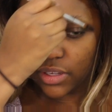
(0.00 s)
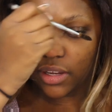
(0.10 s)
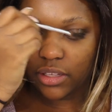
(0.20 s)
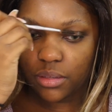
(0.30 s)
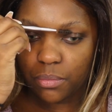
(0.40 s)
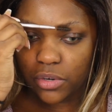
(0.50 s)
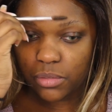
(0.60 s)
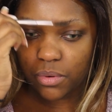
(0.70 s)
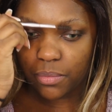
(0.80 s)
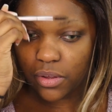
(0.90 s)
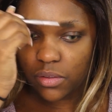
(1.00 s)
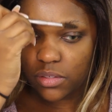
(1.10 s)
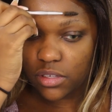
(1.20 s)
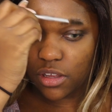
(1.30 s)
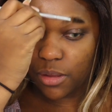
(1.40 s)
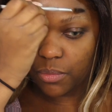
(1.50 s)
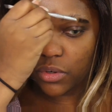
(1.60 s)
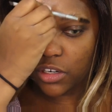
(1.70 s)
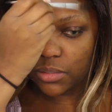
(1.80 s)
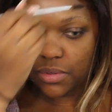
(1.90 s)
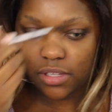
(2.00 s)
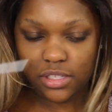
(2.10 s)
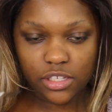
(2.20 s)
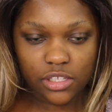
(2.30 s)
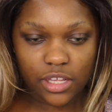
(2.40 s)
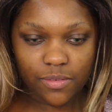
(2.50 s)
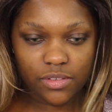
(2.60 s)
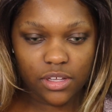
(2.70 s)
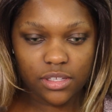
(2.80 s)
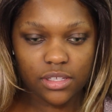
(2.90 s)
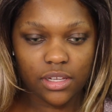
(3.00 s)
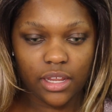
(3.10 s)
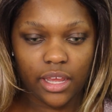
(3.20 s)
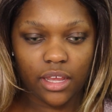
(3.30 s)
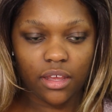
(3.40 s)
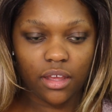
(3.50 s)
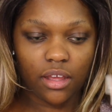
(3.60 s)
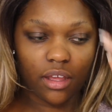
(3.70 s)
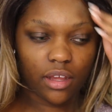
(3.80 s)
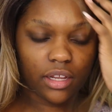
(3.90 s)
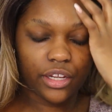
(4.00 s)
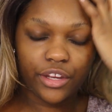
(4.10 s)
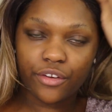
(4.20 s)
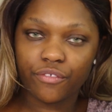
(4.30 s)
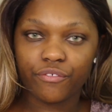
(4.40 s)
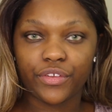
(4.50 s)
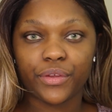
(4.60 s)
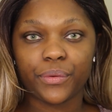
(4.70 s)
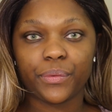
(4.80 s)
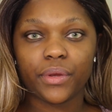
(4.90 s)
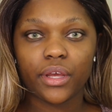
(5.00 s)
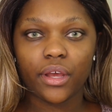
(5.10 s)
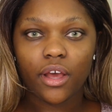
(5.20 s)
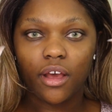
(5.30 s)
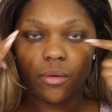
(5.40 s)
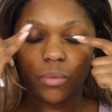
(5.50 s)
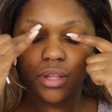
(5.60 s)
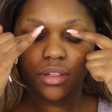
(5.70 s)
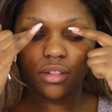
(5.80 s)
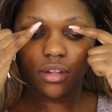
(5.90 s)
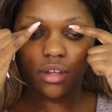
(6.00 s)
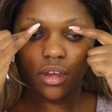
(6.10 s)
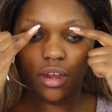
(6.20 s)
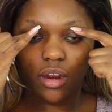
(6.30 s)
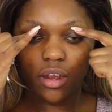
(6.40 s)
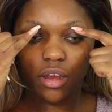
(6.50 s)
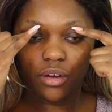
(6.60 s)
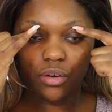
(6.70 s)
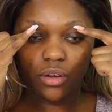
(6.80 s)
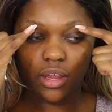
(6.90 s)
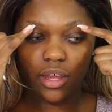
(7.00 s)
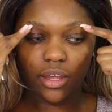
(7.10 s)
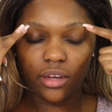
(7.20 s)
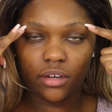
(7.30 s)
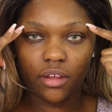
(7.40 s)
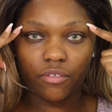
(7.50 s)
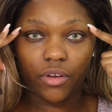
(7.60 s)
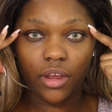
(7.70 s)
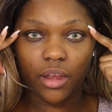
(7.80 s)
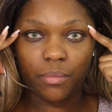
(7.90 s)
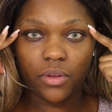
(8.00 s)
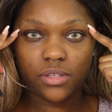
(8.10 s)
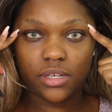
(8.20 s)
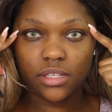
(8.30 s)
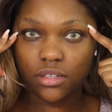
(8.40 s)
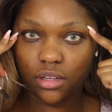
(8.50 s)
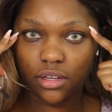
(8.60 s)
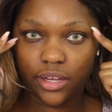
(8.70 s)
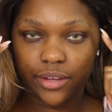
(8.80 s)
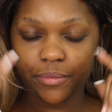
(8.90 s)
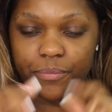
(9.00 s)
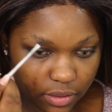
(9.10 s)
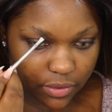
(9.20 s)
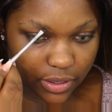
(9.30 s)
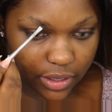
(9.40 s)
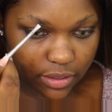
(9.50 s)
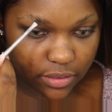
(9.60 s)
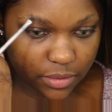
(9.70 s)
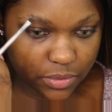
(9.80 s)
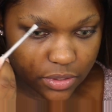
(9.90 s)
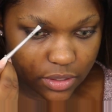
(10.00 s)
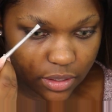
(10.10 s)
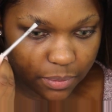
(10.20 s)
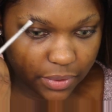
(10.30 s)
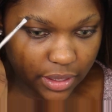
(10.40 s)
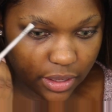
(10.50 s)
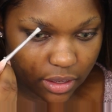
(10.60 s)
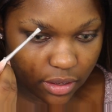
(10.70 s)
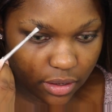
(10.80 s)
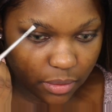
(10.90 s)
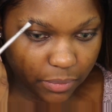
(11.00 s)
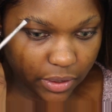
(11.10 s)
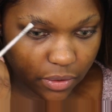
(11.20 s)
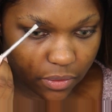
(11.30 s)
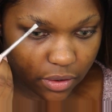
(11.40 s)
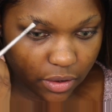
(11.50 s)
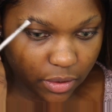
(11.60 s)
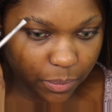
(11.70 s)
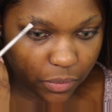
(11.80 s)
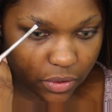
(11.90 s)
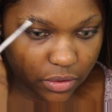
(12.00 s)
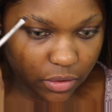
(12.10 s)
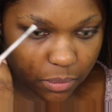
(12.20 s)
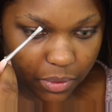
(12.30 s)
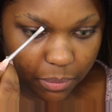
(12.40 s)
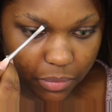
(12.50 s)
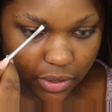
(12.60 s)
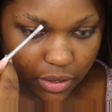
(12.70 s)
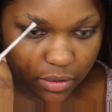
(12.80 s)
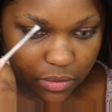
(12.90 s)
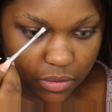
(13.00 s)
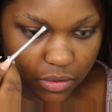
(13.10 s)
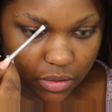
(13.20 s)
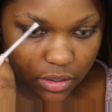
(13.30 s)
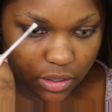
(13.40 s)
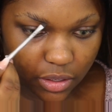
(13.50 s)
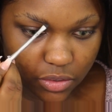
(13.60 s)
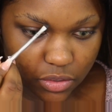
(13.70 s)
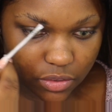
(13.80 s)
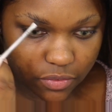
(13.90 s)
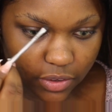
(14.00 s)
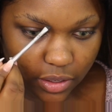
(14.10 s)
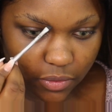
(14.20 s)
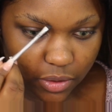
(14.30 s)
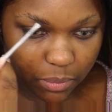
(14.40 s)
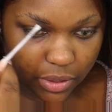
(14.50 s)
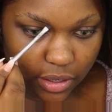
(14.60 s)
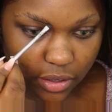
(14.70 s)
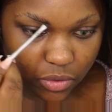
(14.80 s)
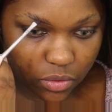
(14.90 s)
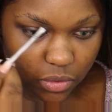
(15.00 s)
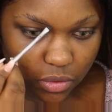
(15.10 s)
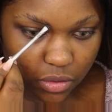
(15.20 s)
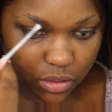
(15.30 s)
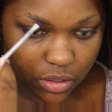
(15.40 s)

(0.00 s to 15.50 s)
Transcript: I like to brush my brows upwards because it just gives us like a clear view of what our underline of our eyebrows need to look like. Okay, so I'm just going to begin by going upwards on my brows and just following my natural